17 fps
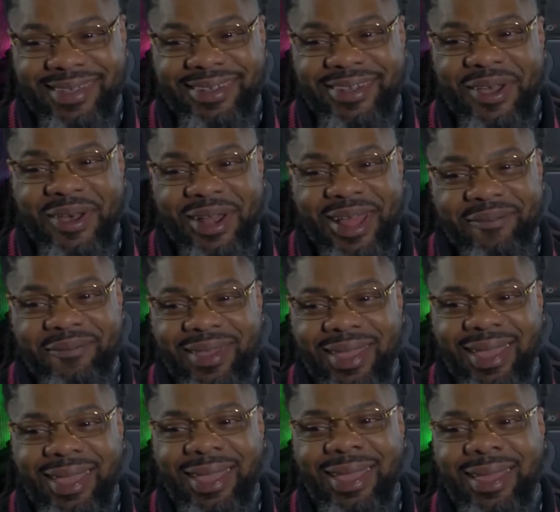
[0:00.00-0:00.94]
you know what I
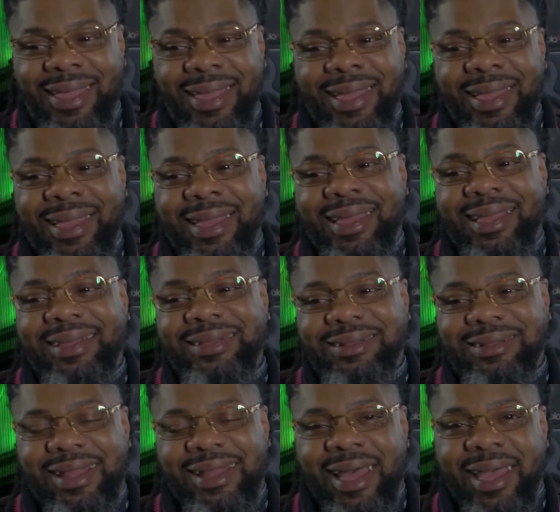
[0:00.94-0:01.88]
mean? You had to adjust to the
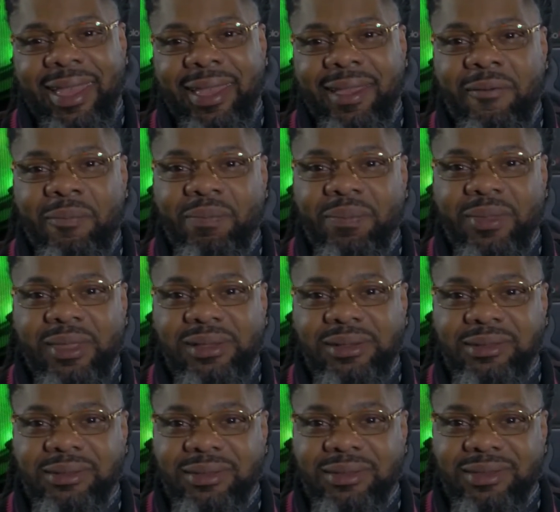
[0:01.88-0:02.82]
nightlife. Like yeah.
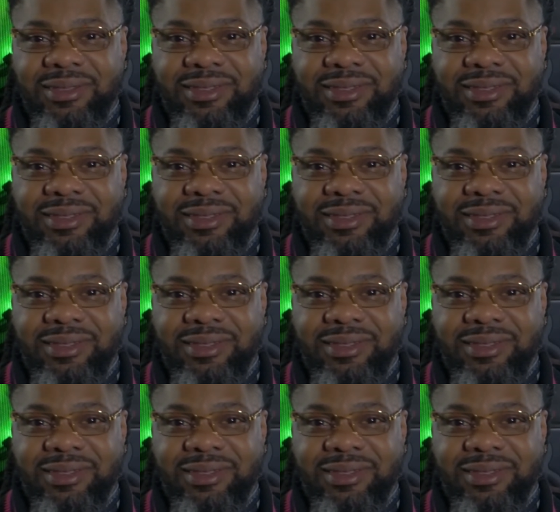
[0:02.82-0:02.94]
the